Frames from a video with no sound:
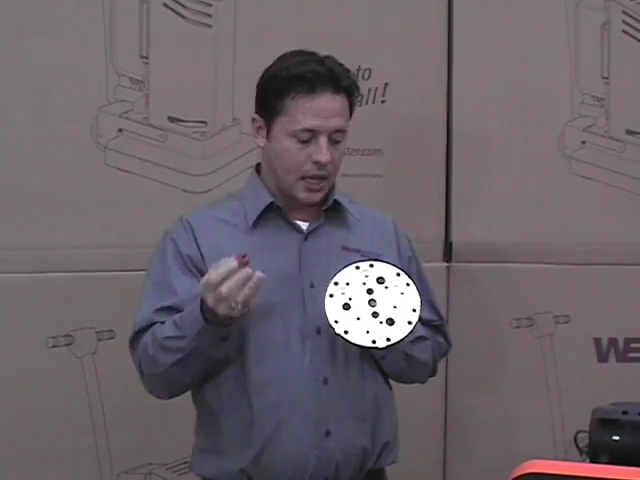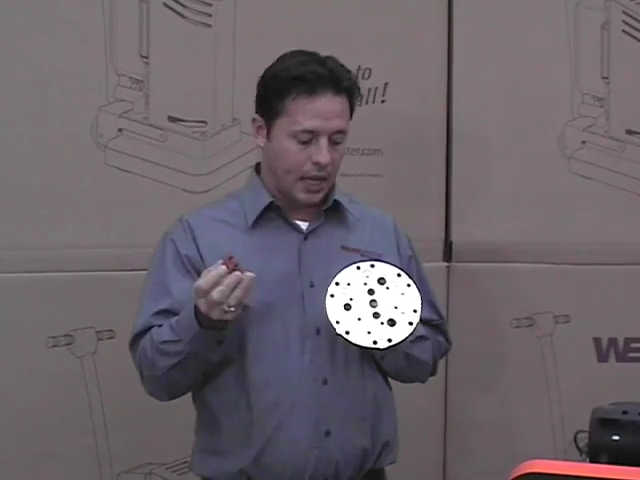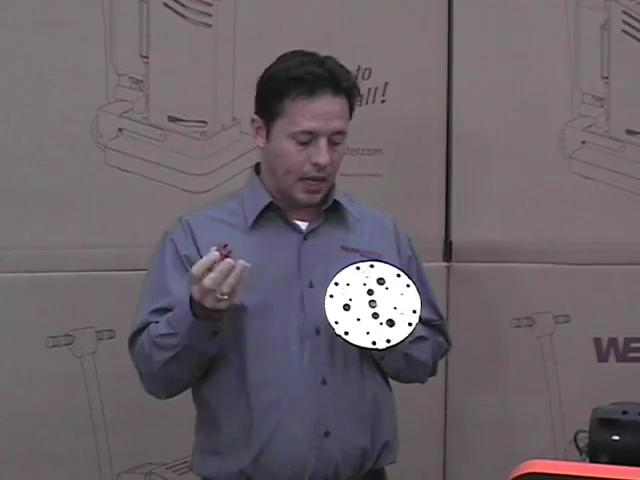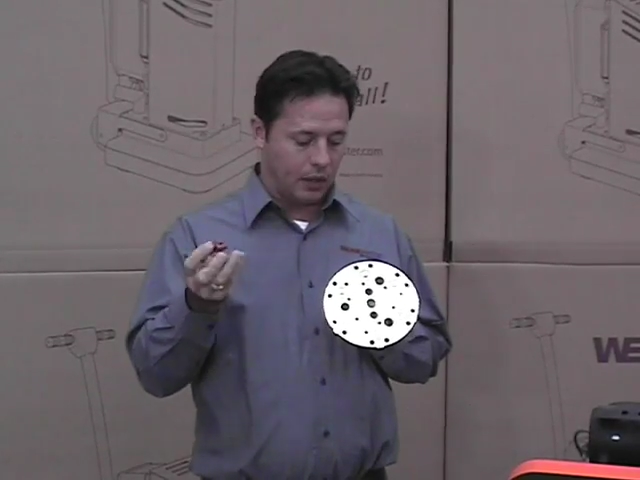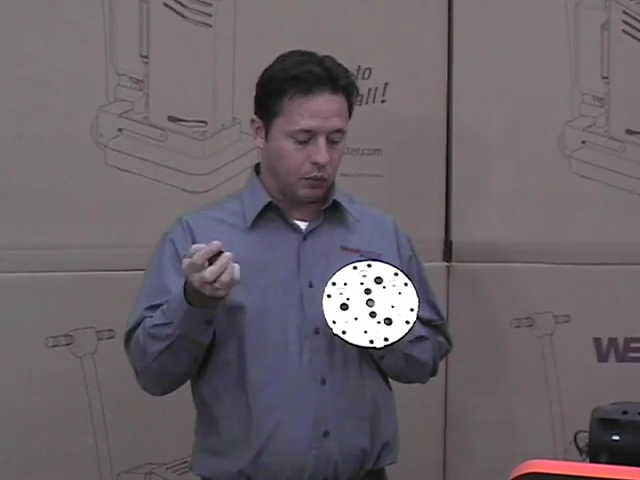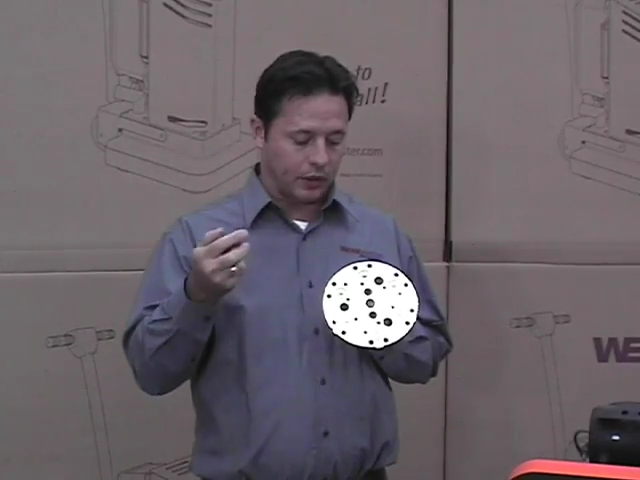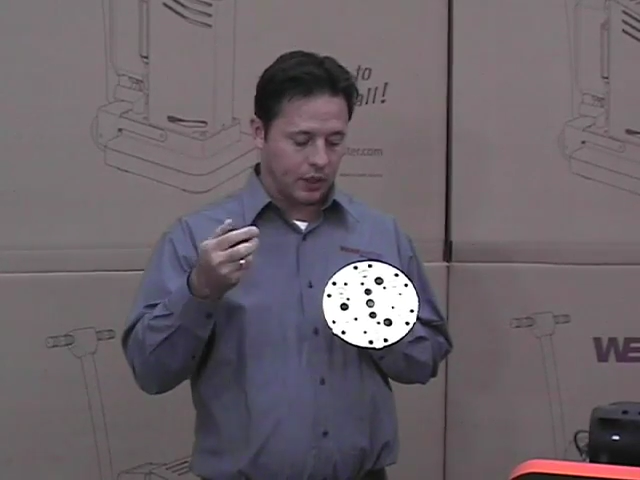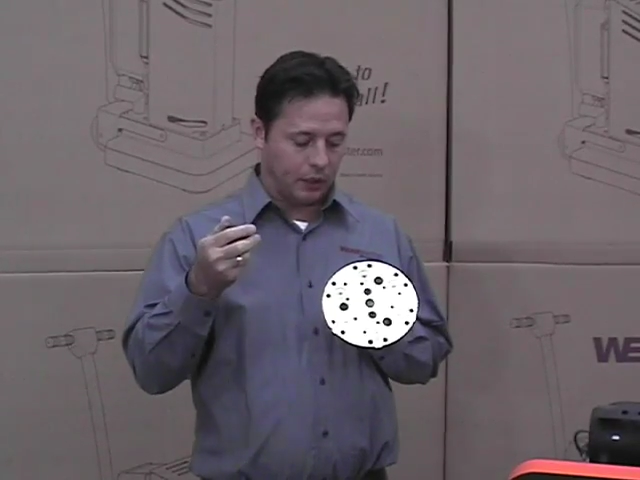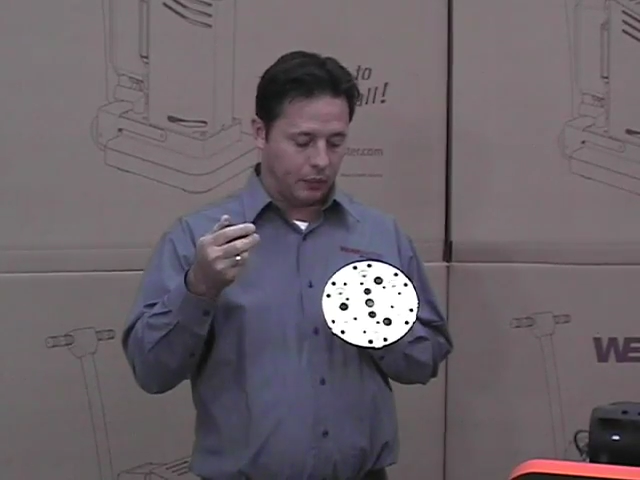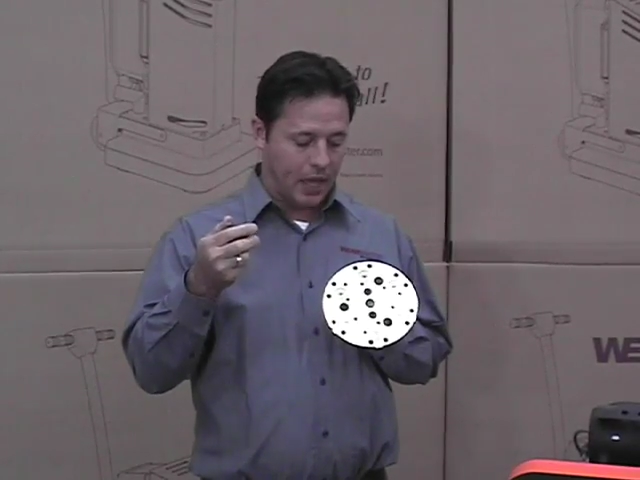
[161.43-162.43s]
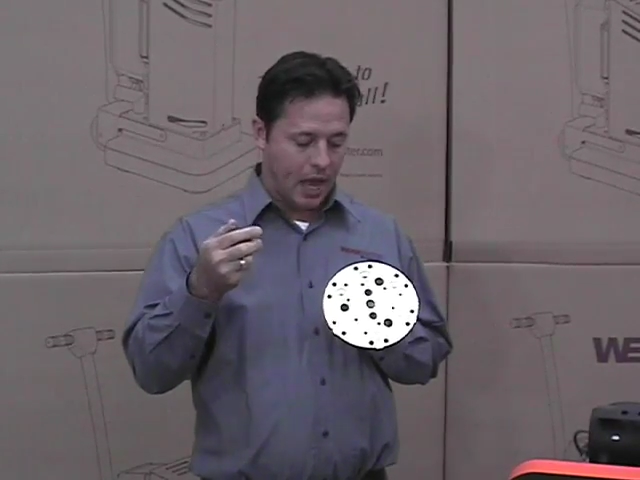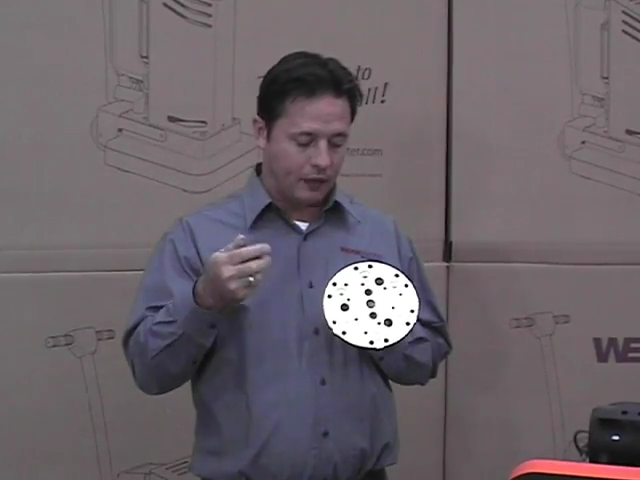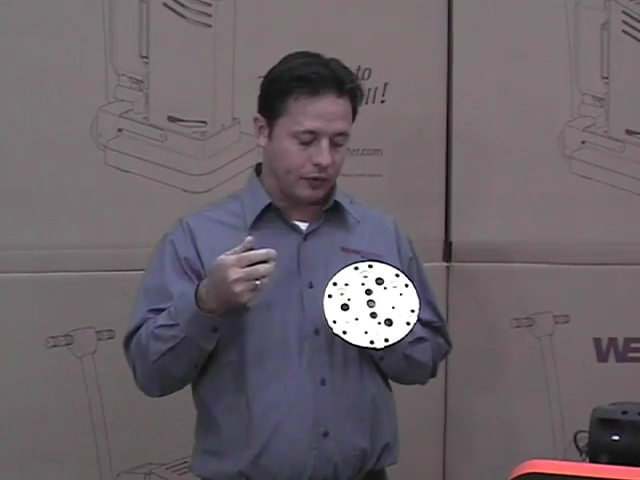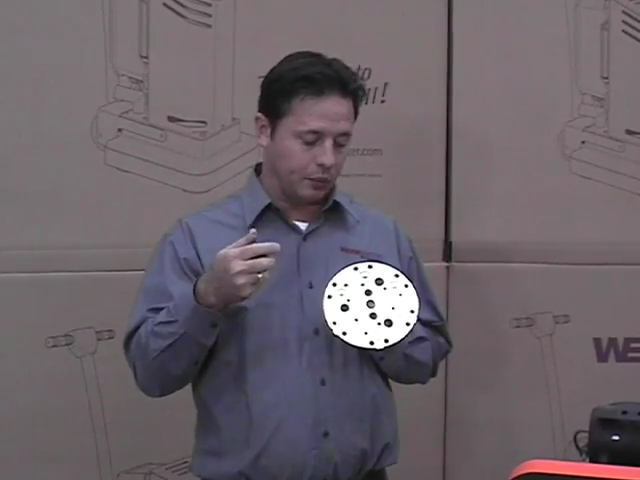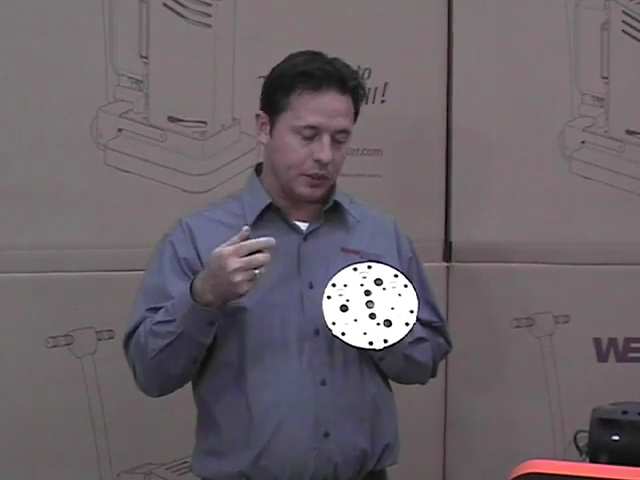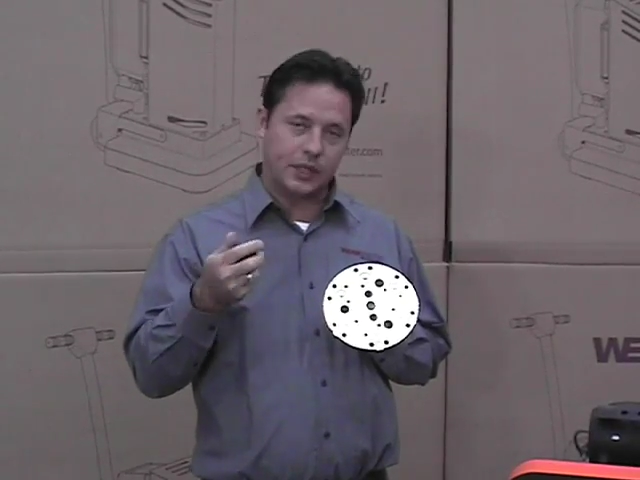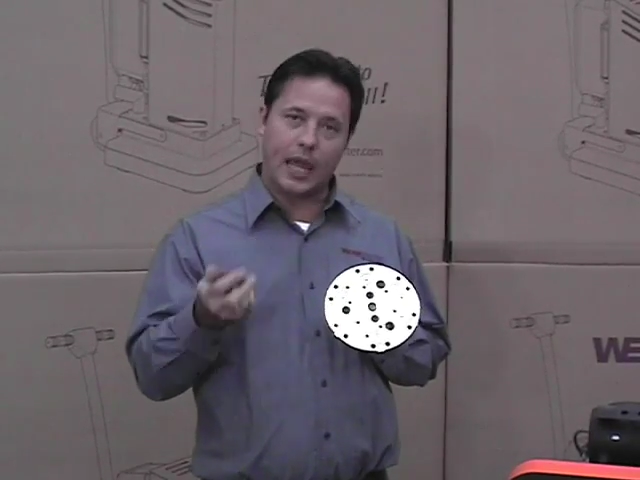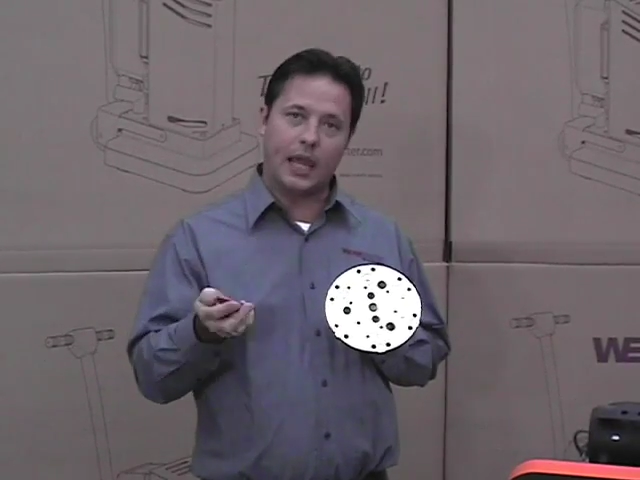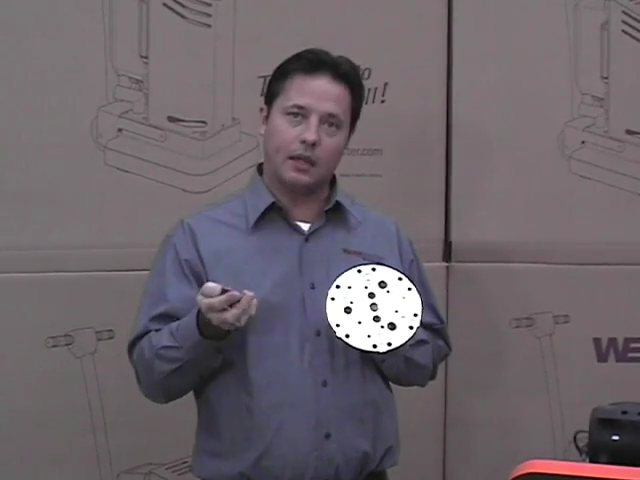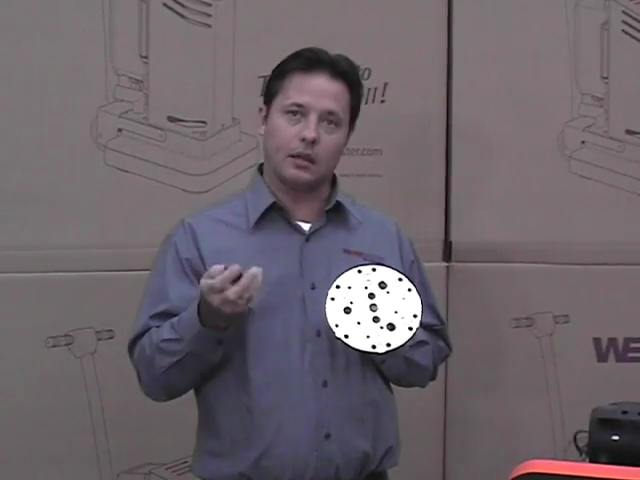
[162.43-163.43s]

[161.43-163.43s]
and what we have to retain